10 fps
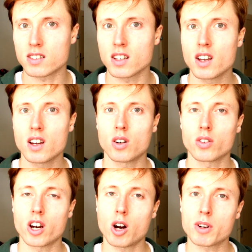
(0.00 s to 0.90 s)
is,
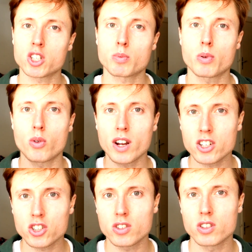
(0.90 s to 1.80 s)
on how much
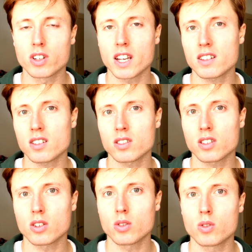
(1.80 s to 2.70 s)
pressure you're getting on
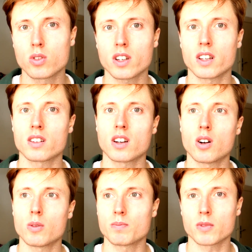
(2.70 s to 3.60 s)
the toe hook and
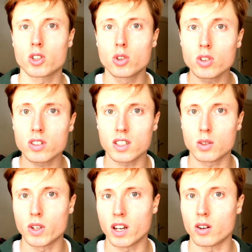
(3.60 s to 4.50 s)
how good
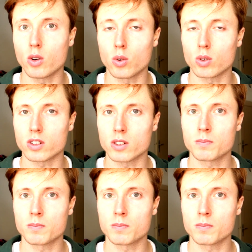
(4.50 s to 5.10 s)
it will hold.